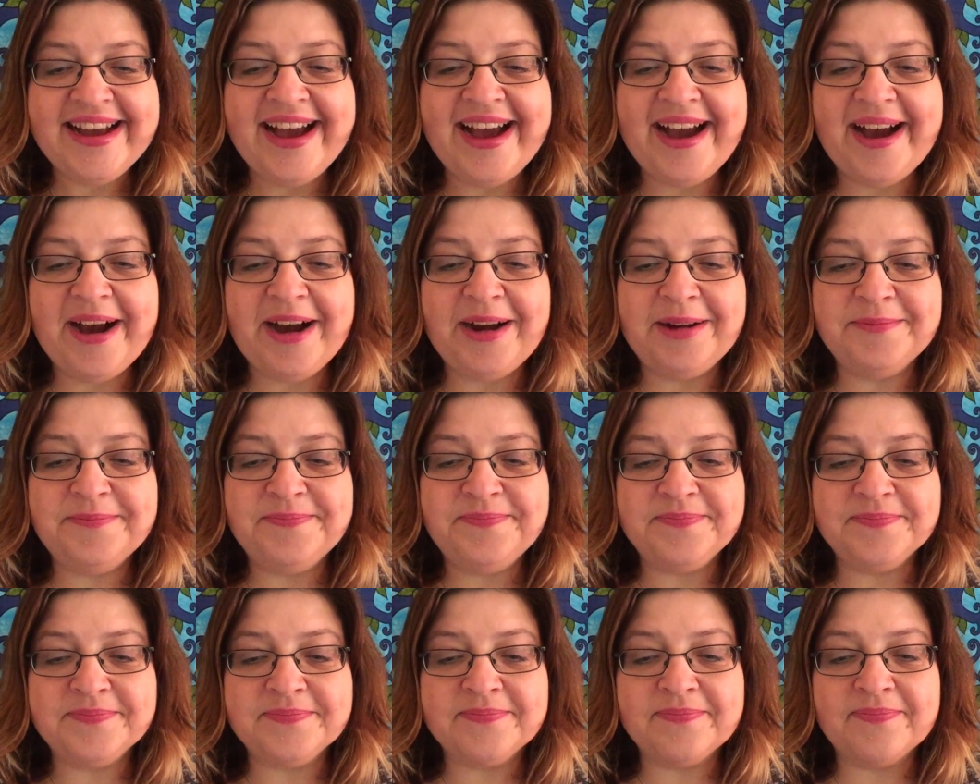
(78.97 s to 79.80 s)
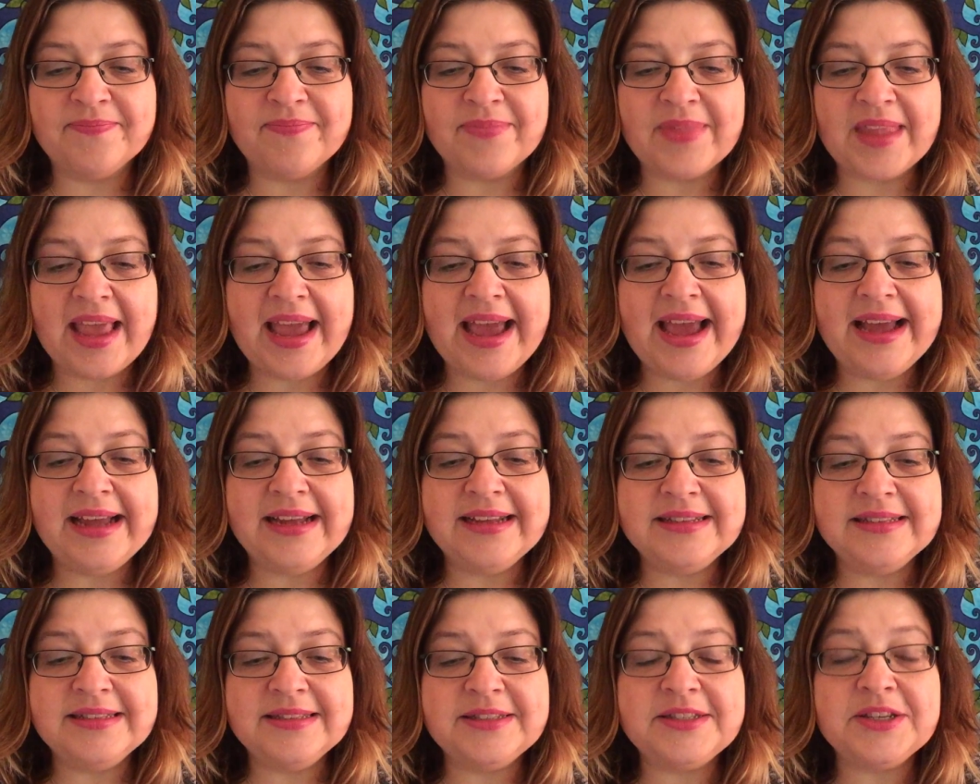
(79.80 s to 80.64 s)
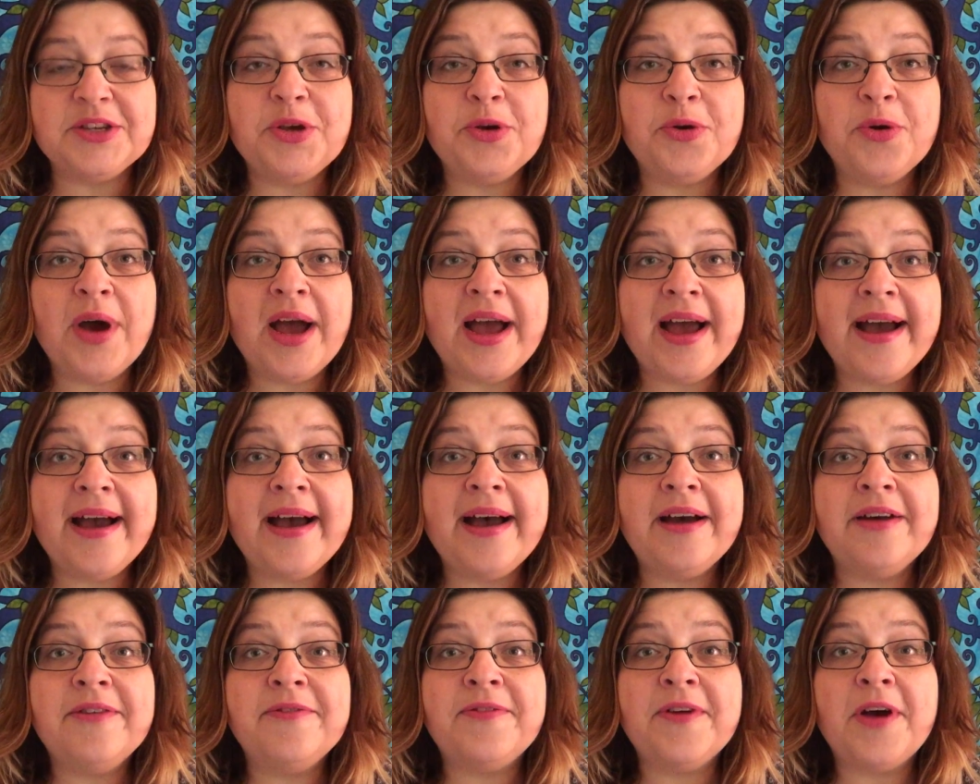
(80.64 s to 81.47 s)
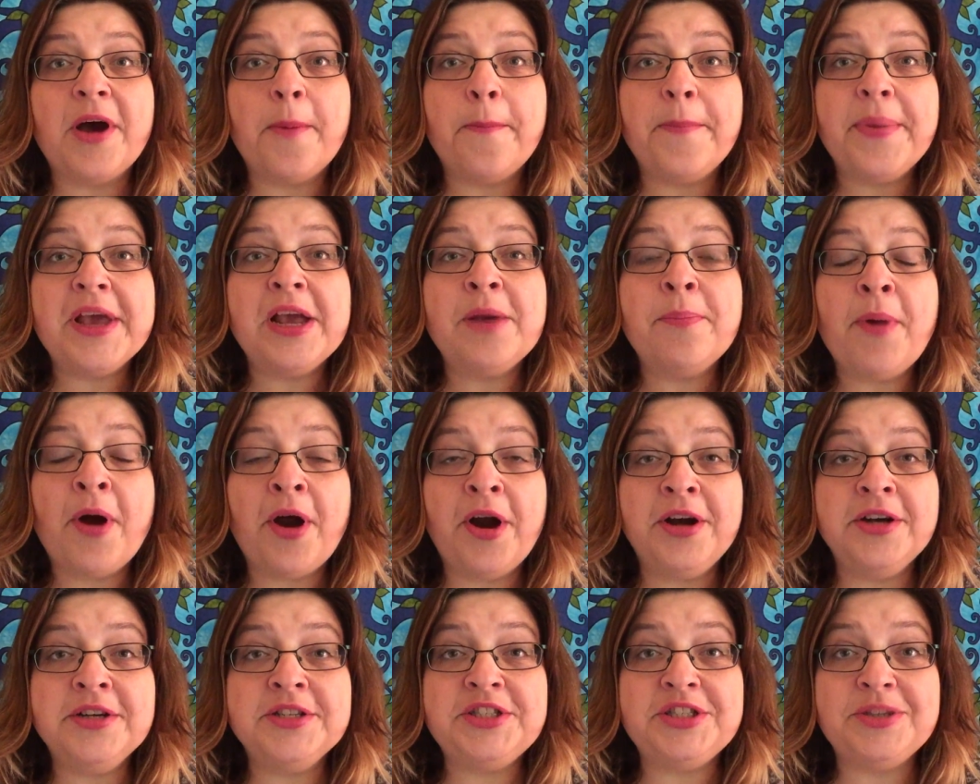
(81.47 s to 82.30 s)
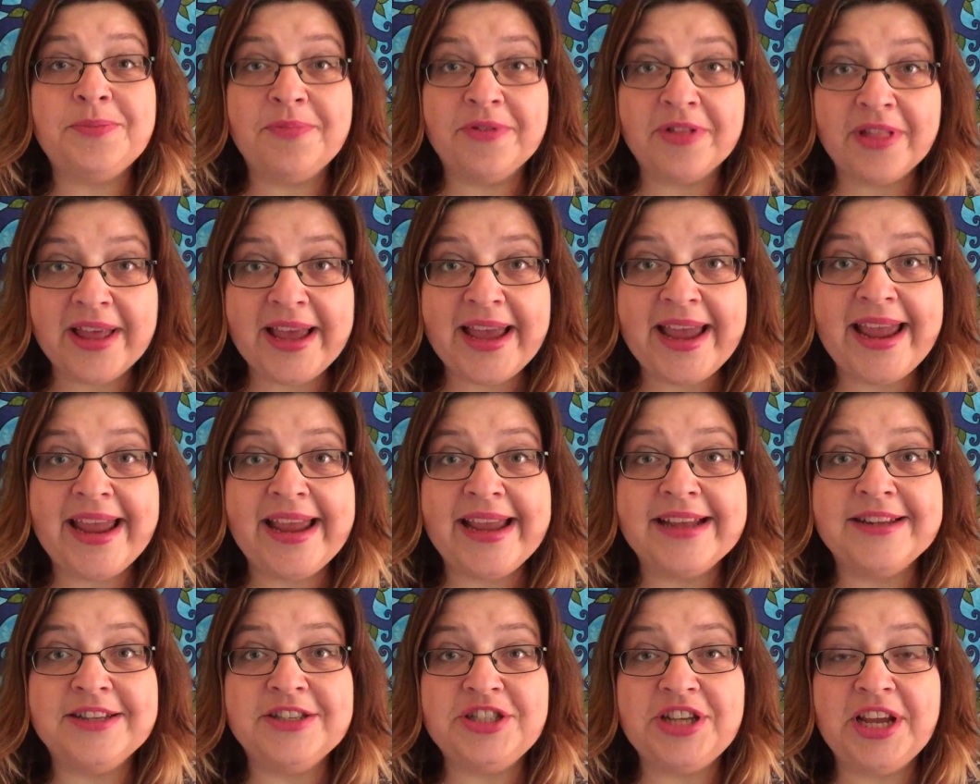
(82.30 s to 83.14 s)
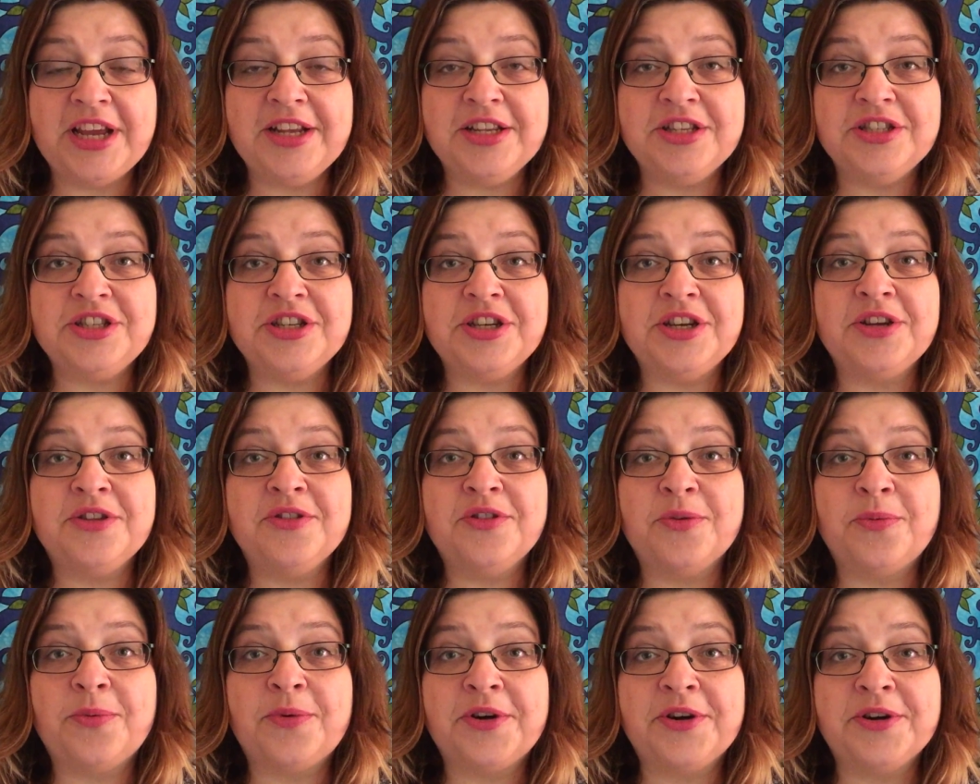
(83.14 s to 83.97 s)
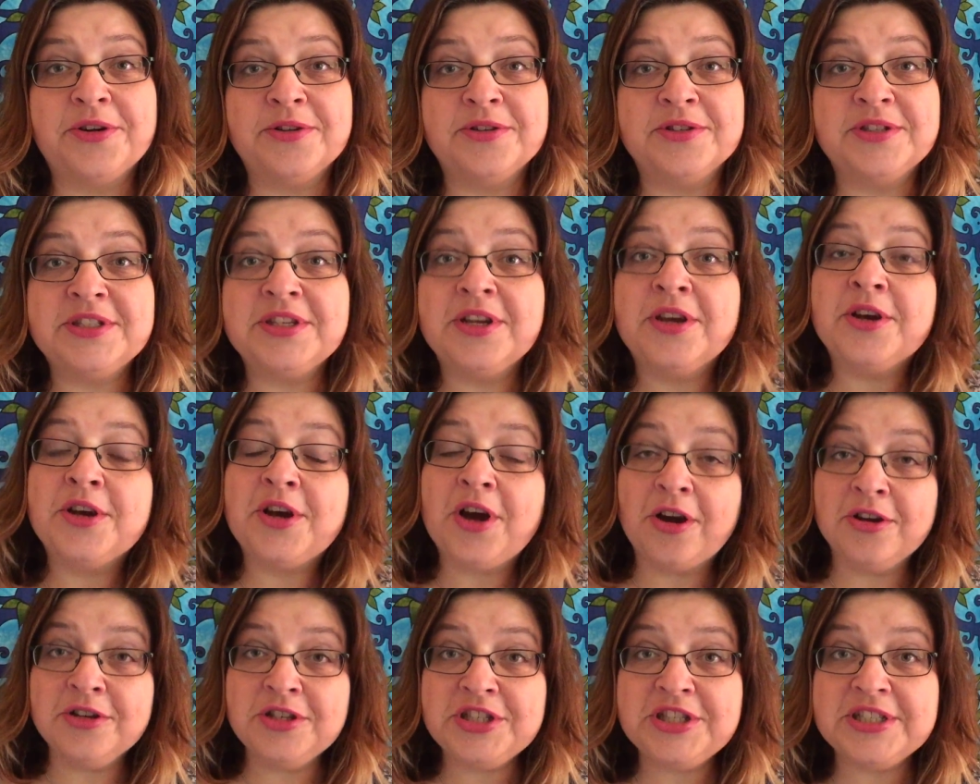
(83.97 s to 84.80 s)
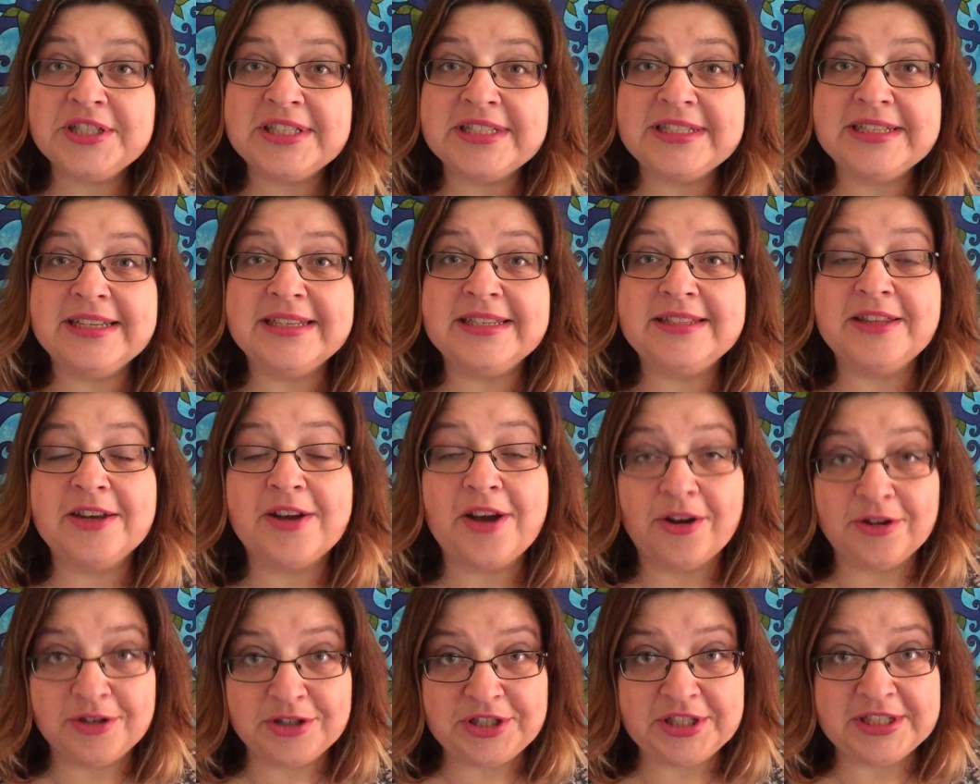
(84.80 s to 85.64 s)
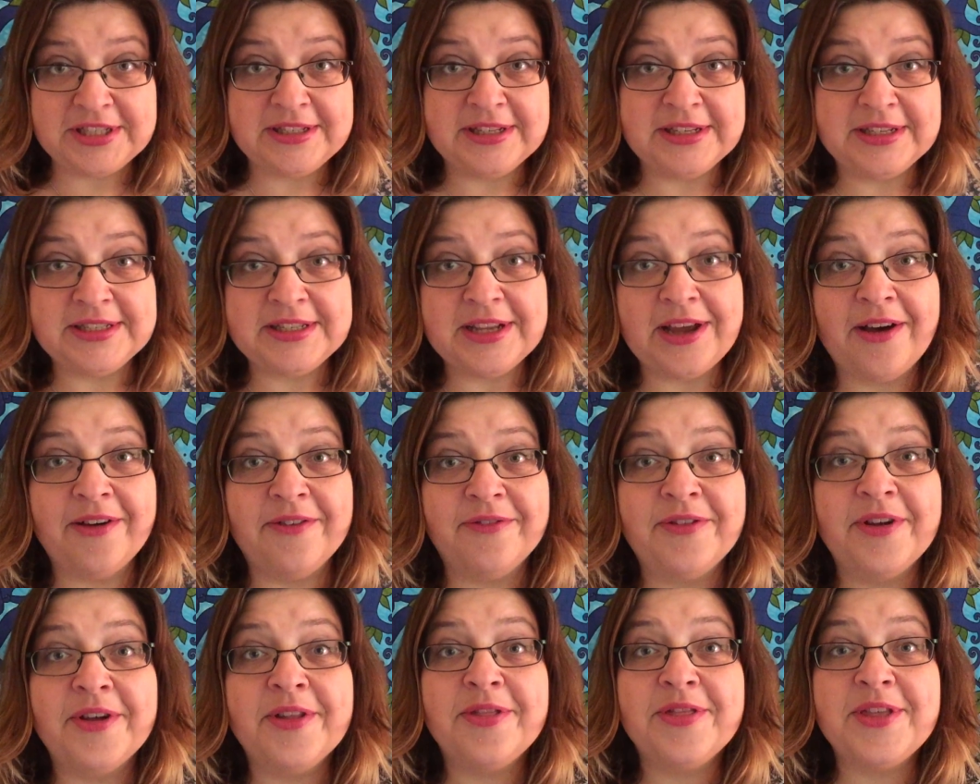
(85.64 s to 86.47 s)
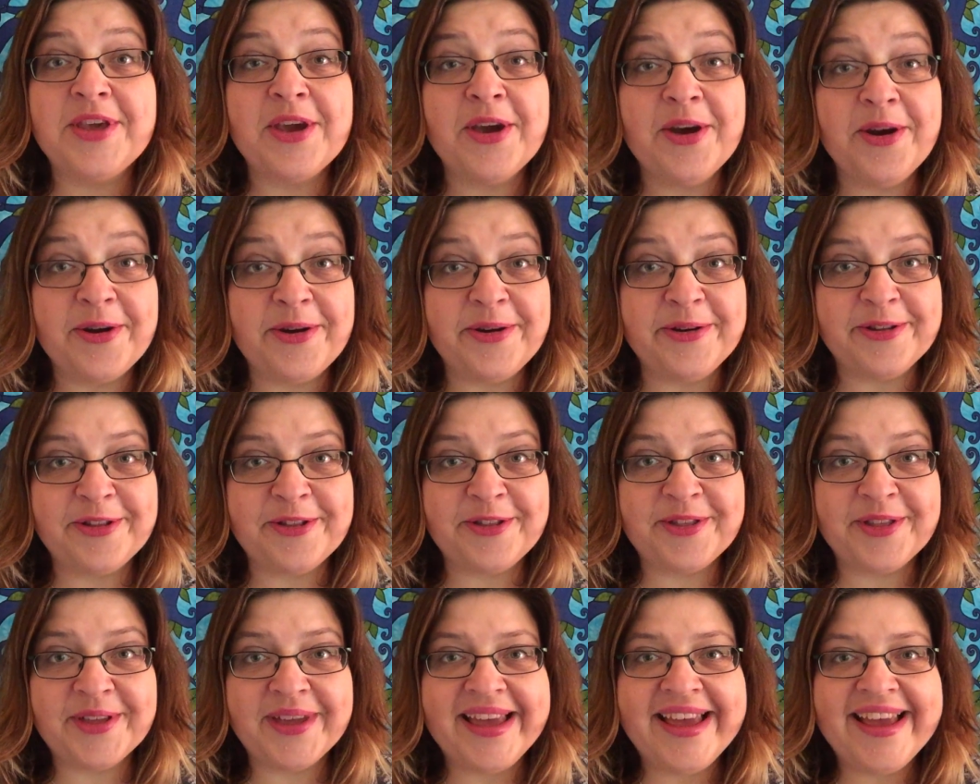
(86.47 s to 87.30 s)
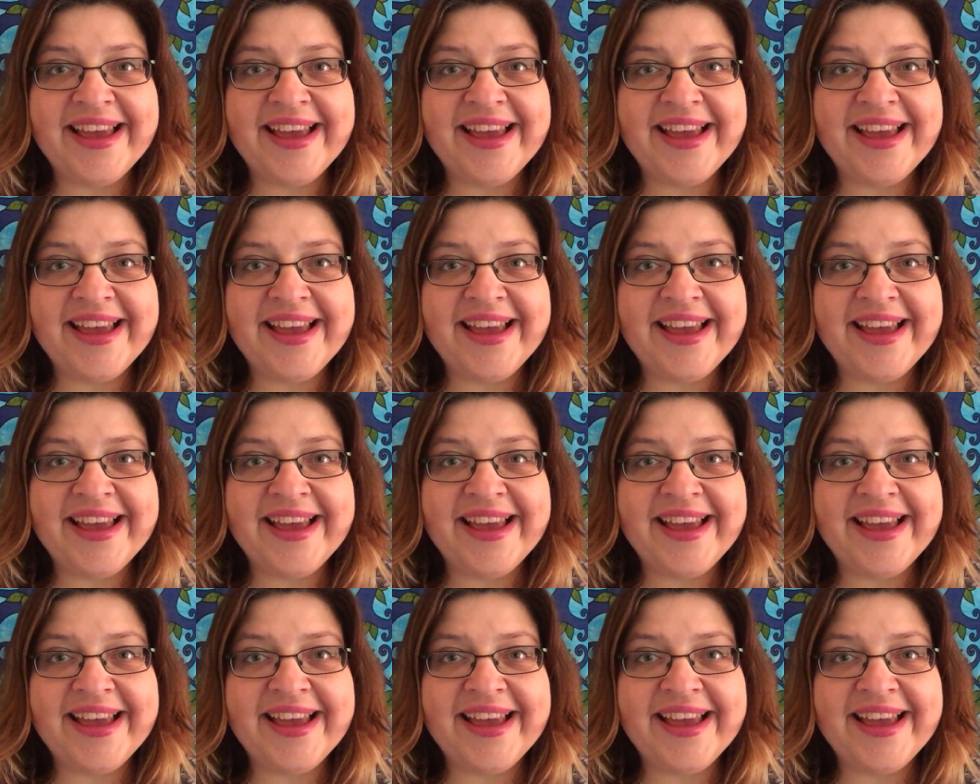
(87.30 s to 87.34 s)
And you have a big part to play in changing the world's consciousness, the consciousness of the earth.